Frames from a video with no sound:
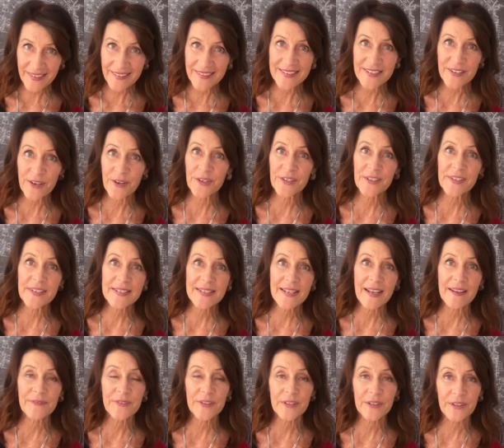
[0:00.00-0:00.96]
So you just
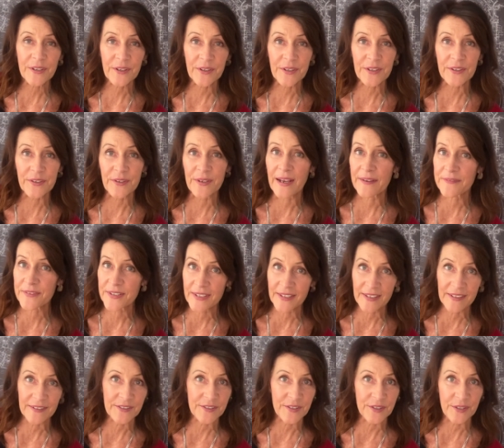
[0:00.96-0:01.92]
have to learn, you have to
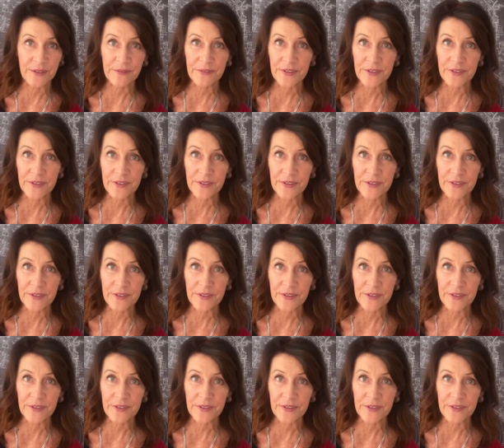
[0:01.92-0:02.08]
get into your